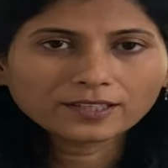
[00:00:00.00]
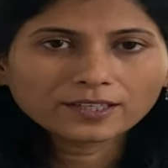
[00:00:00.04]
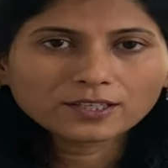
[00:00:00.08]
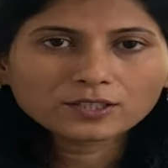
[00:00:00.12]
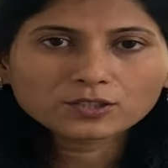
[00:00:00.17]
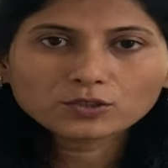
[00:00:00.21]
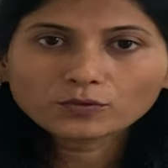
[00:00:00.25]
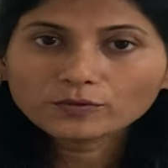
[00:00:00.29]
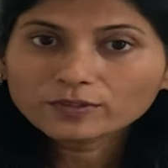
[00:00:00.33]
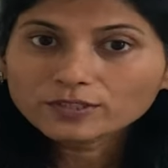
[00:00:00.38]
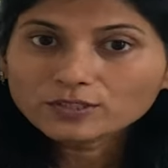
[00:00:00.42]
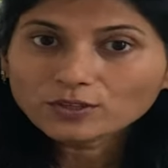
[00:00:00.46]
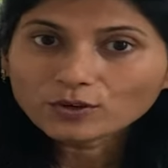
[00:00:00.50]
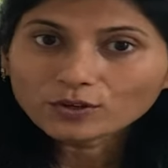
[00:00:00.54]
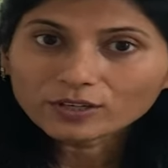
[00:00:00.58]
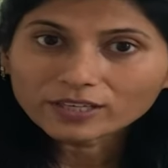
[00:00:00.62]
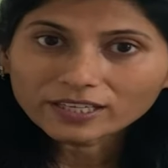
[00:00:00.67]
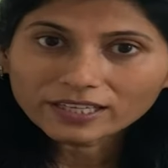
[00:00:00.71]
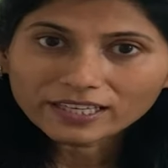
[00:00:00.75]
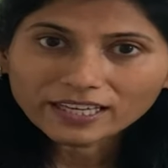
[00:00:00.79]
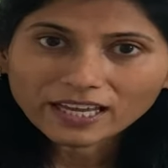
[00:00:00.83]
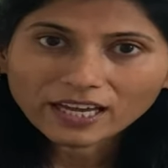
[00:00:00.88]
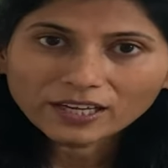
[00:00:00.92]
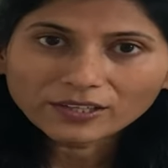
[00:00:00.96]
So we saw
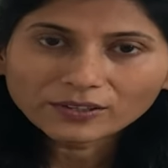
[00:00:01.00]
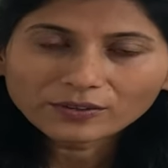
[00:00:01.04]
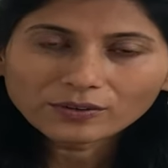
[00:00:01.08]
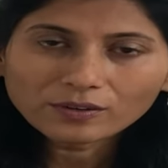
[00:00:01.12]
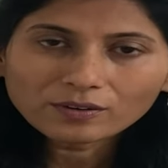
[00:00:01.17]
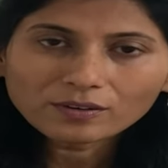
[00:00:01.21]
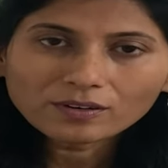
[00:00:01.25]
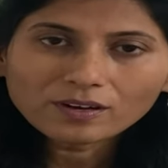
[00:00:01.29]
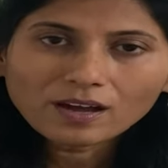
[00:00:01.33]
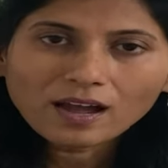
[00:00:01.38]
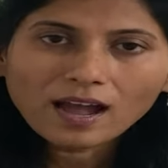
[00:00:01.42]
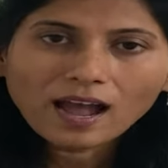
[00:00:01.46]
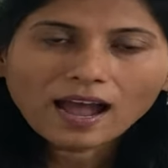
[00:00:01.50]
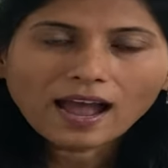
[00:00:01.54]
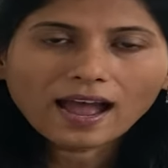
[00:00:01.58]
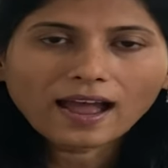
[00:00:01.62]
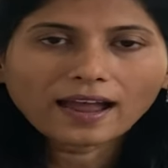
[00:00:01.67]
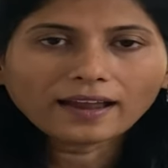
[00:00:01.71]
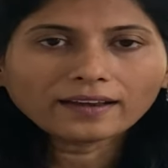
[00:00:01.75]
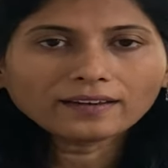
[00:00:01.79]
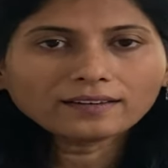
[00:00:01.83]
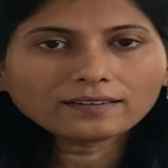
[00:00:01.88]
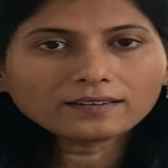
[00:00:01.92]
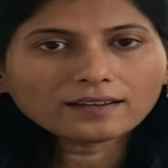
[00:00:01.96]
Kriya Yoga
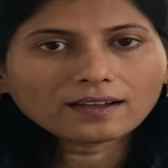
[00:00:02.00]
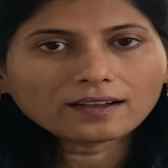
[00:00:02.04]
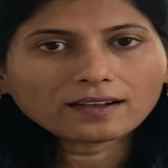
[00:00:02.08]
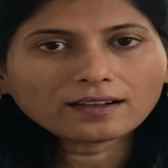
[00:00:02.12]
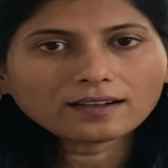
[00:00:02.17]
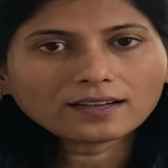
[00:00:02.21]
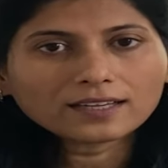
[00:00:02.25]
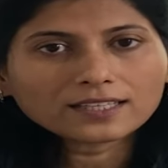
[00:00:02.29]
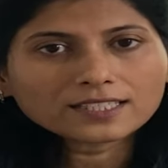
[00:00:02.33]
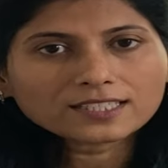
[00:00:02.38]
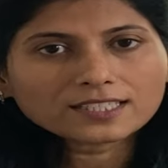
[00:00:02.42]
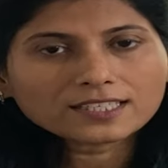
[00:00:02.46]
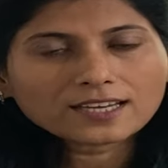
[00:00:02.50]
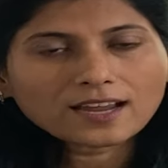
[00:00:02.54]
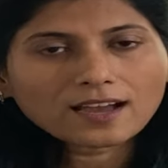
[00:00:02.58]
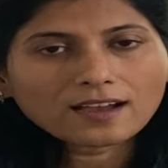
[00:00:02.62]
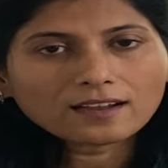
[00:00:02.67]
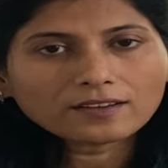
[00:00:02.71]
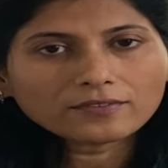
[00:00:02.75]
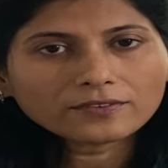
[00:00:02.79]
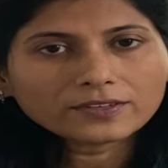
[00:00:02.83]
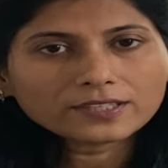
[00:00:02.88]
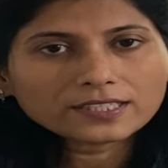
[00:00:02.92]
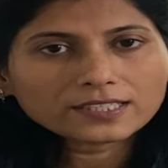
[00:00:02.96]
and
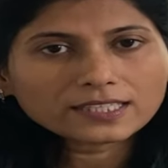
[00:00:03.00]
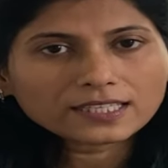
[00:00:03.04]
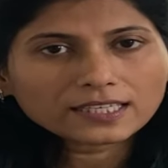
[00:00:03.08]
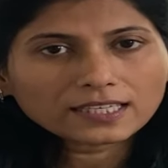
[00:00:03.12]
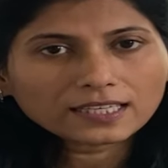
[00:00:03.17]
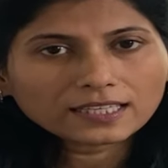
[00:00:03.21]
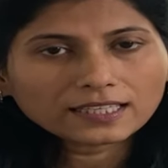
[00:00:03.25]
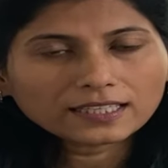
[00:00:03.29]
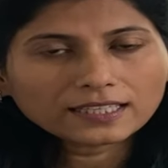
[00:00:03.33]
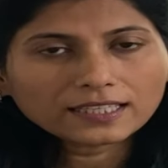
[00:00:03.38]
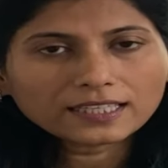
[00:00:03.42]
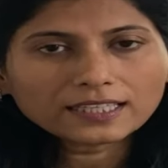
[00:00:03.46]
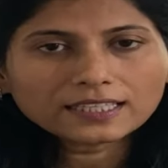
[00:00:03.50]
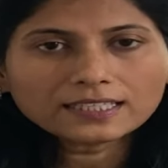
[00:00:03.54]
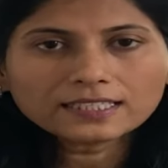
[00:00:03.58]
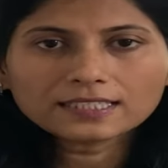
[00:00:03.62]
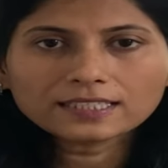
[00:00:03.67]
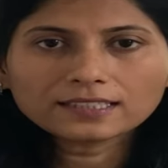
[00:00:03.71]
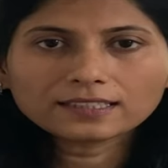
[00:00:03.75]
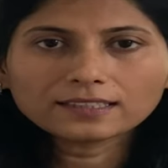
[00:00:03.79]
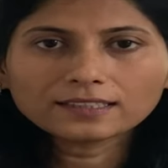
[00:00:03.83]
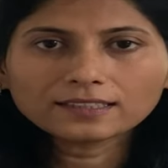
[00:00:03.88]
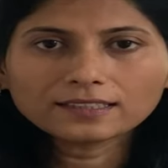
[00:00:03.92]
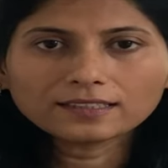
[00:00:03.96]
Ashtanga we see in
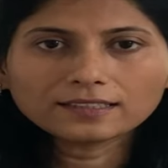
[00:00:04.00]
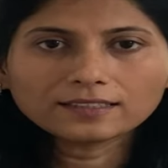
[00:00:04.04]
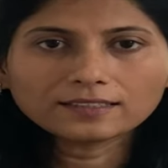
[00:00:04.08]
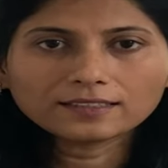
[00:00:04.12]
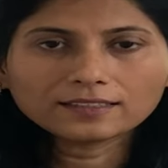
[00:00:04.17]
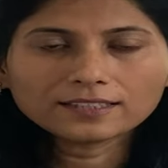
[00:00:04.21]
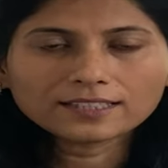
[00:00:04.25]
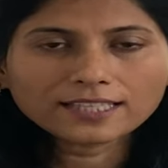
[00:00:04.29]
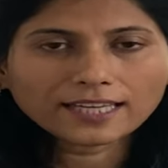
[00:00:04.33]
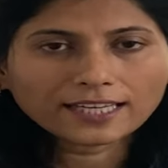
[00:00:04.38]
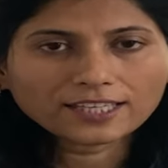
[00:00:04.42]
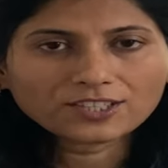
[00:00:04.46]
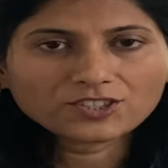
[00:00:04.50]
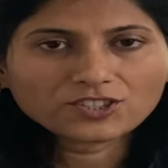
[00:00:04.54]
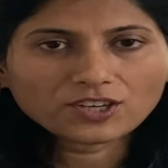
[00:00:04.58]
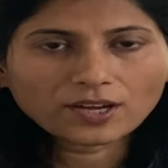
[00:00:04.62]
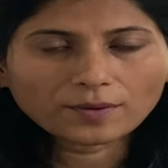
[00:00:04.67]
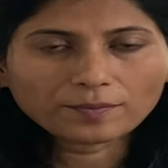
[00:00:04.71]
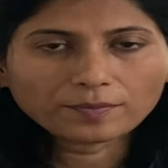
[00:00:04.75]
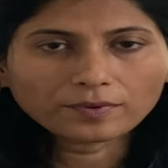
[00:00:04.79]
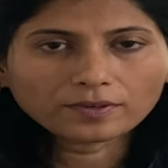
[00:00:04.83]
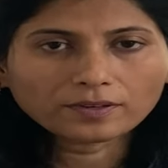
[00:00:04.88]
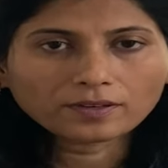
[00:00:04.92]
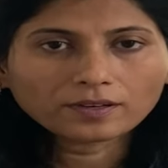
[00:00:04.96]
the second
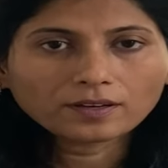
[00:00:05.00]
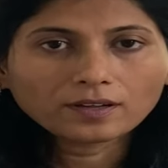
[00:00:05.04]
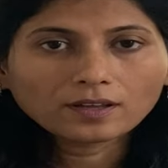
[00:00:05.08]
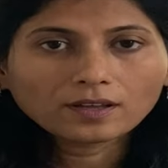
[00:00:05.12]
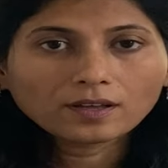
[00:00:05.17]
chapter.